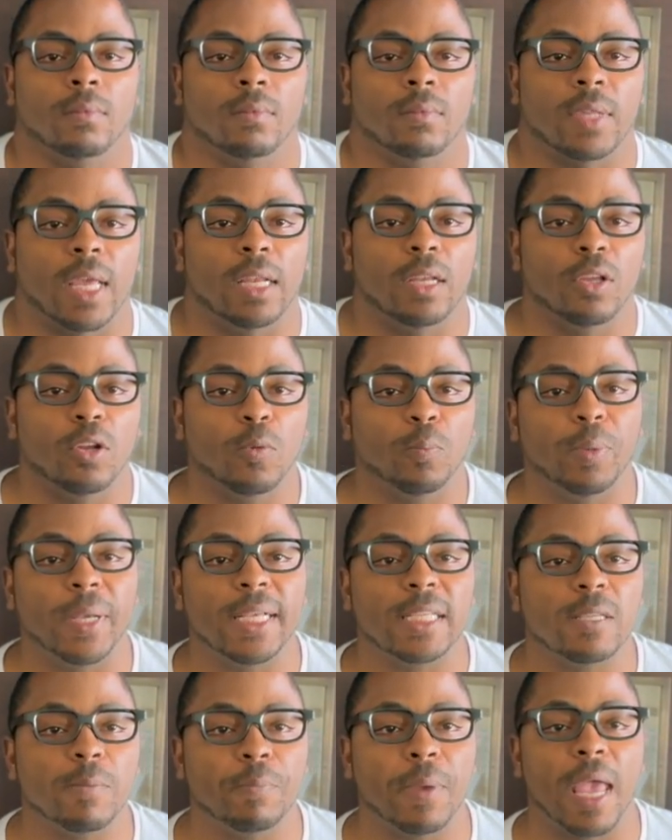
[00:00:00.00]
That little
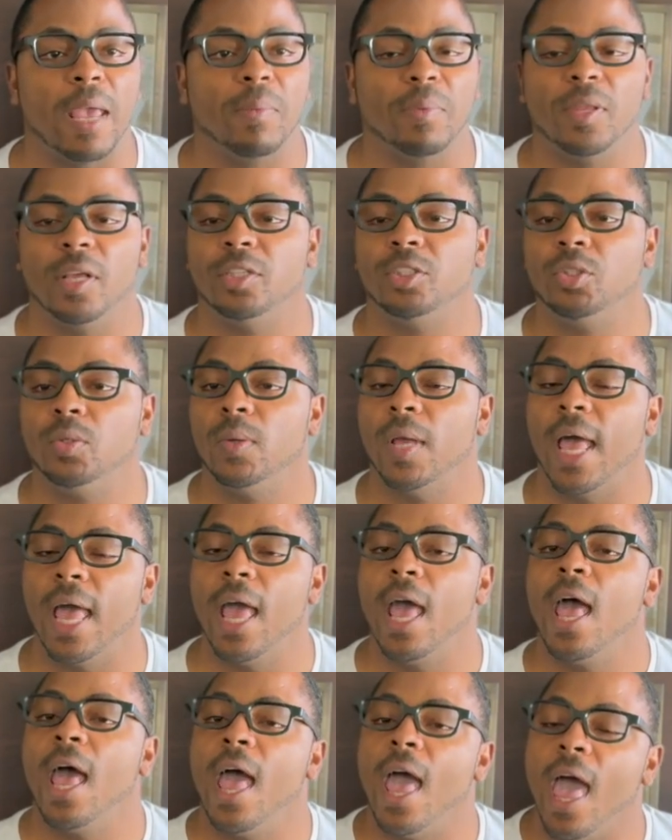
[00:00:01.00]
piece of paper that you
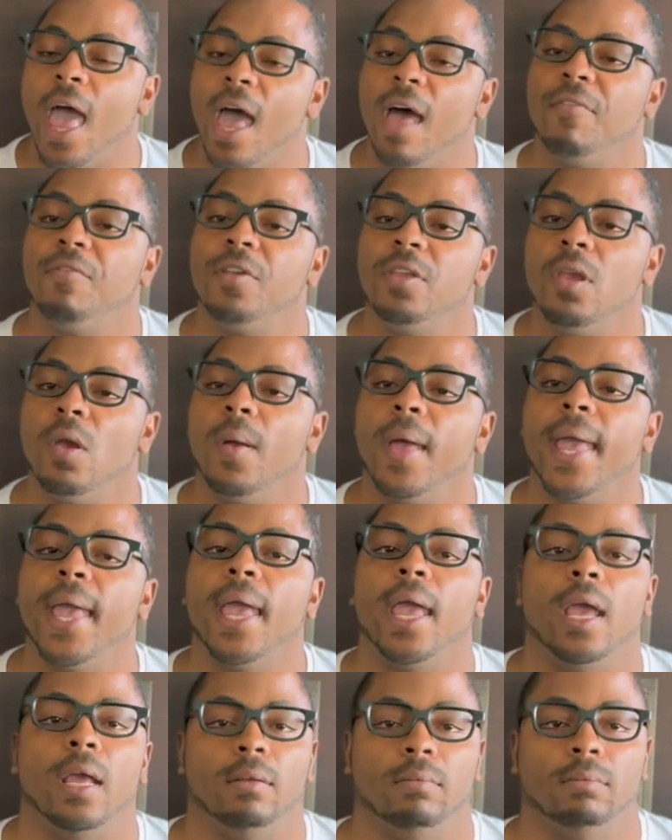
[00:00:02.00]
have in your
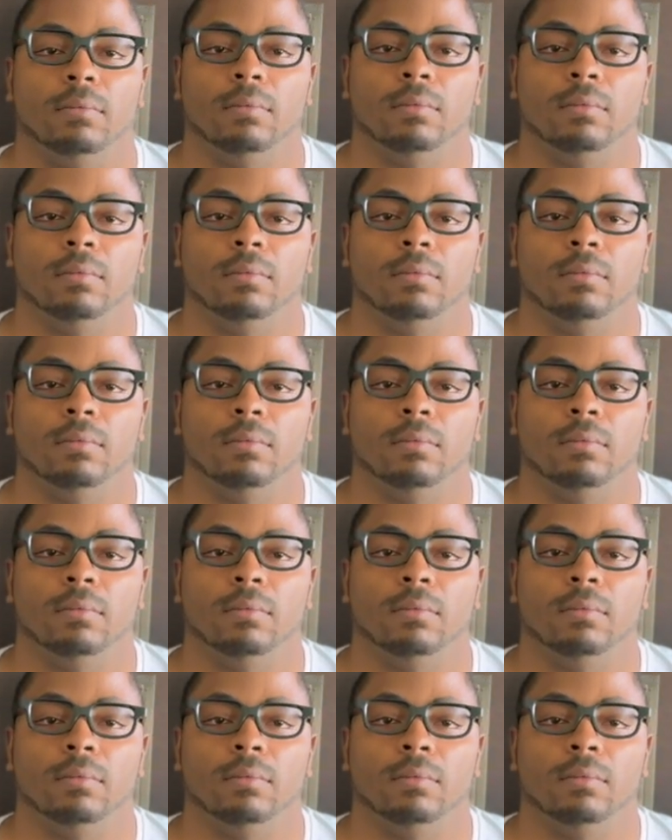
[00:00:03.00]
hand,